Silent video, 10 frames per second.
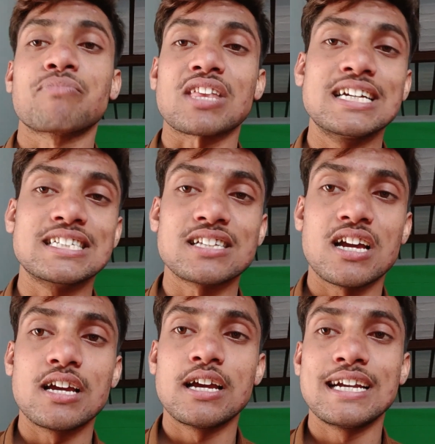It's
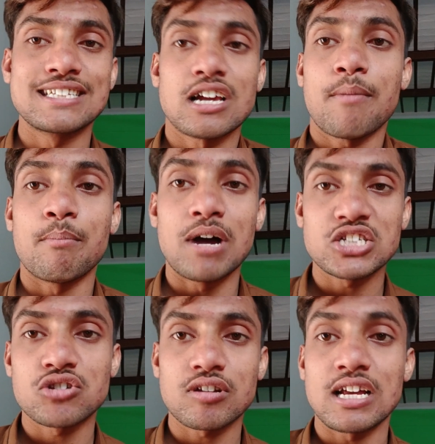a
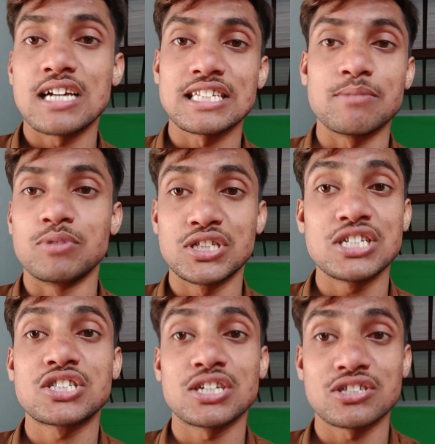masterclass in
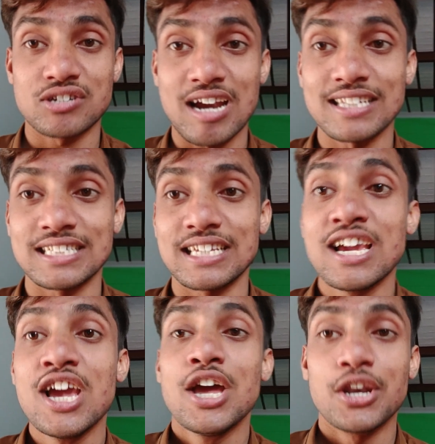business strategy.
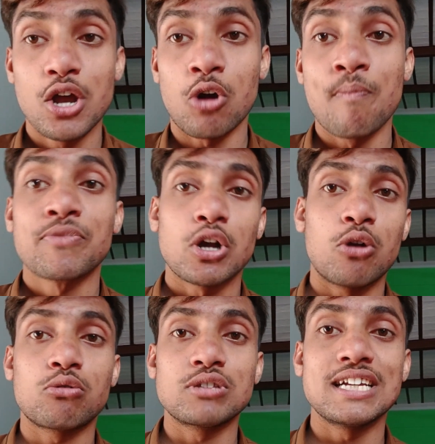Now,
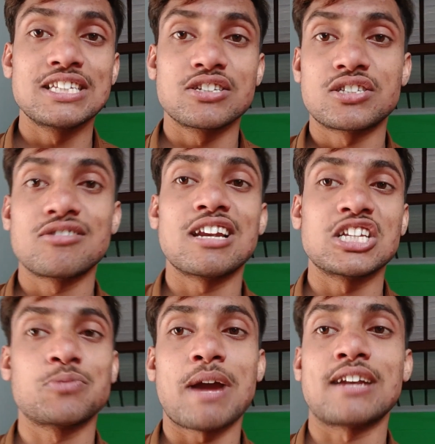onto the industrial
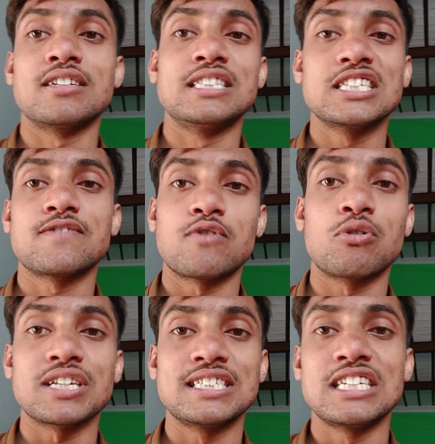aspect. This
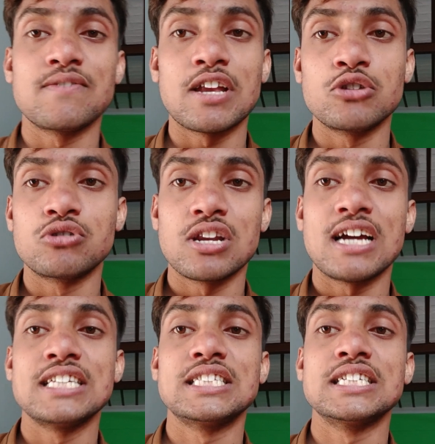floating city will
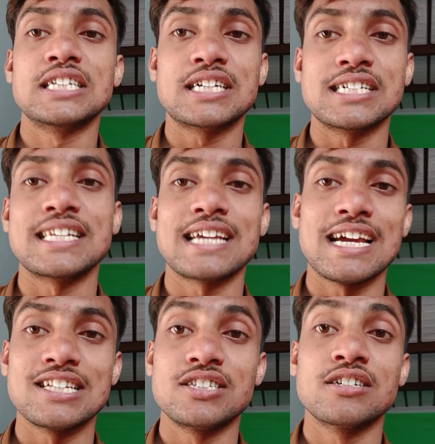utilize cutting
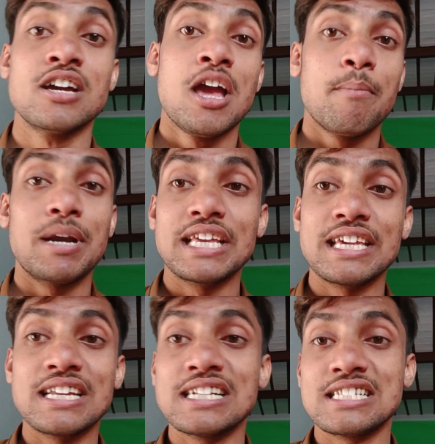edge
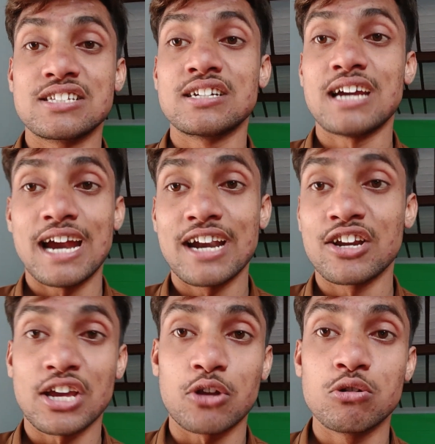materials and
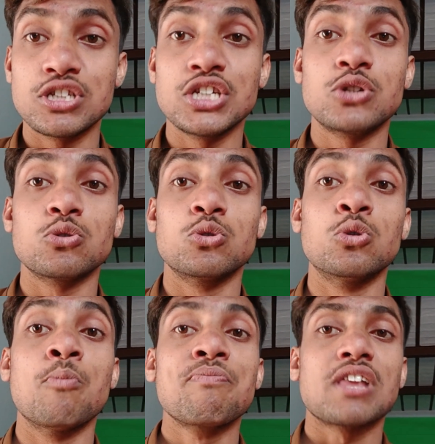technology to